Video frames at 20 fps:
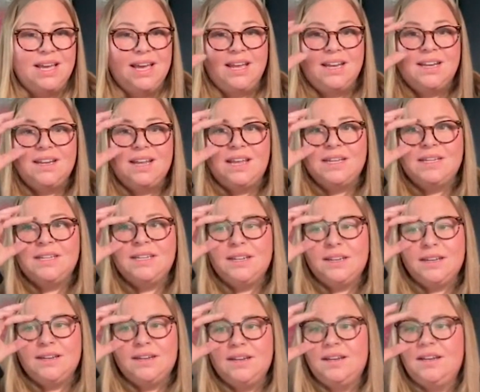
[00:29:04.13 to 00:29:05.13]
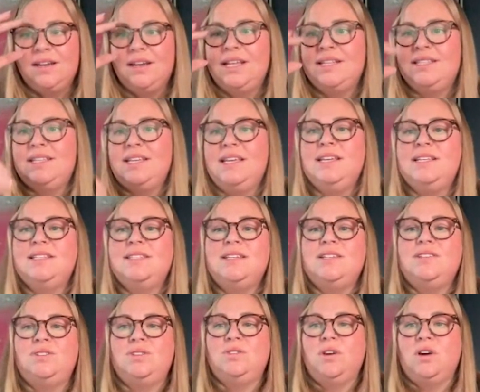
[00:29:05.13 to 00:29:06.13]
And it's
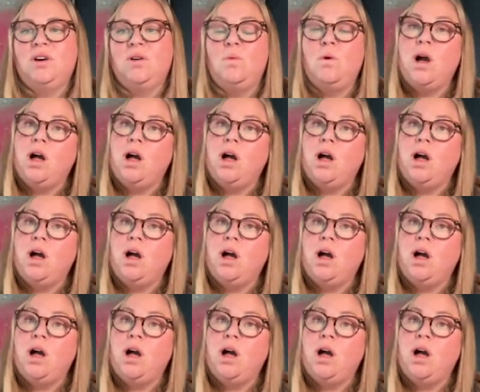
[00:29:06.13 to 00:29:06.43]
easy to go,